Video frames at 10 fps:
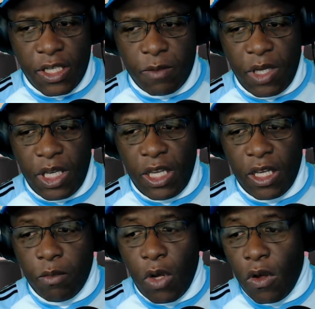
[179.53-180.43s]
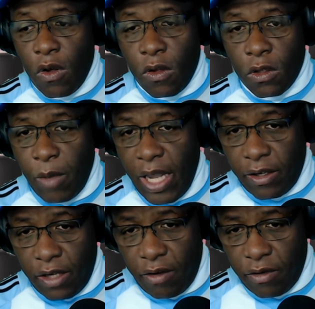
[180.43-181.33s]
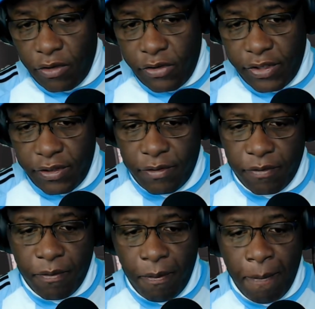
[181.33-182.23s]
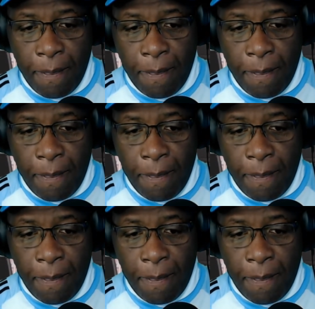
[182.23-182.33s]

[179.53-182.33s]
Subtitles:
is picking up all the background noise.